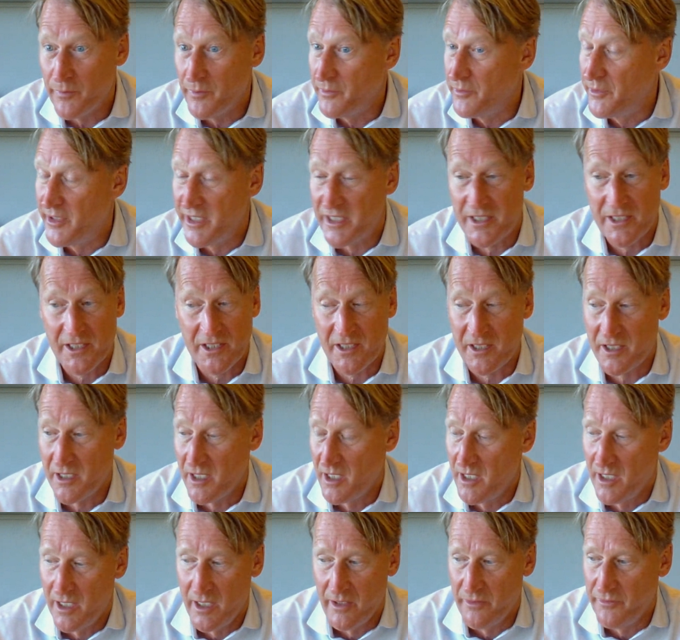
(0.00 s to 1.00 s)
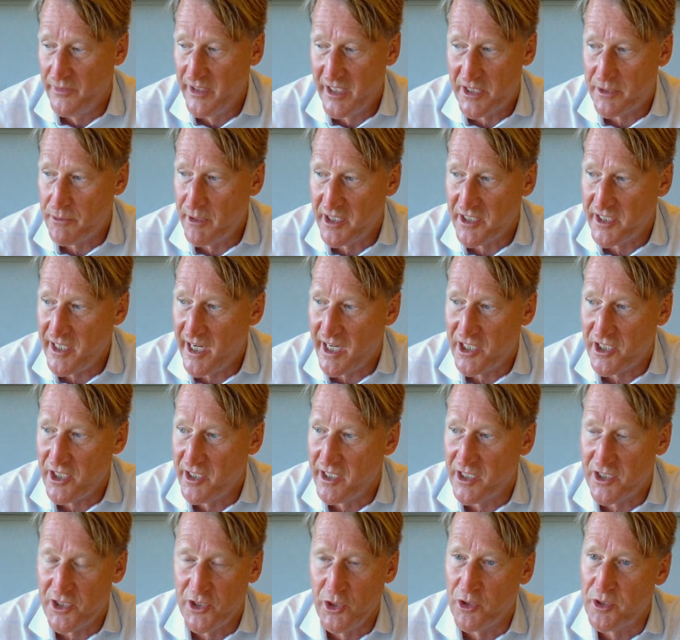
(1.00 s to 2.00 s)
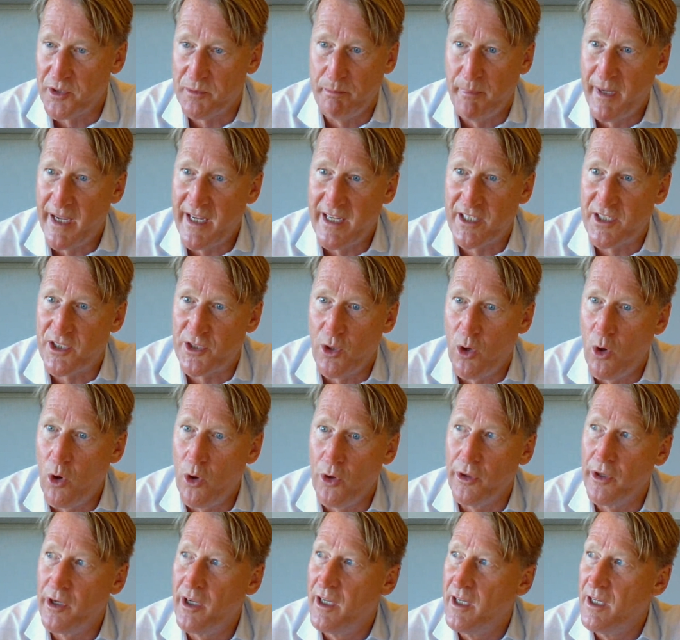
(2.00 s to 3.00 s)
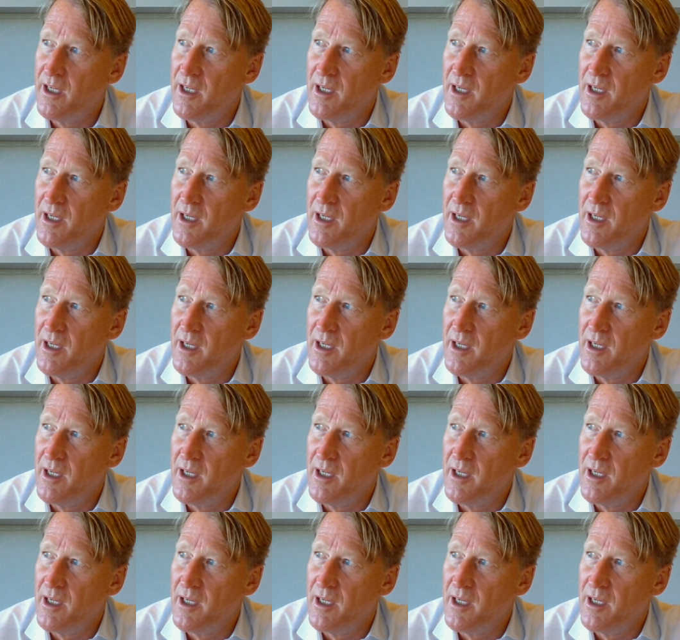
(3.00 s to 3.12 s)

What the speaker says: This transaction is not based on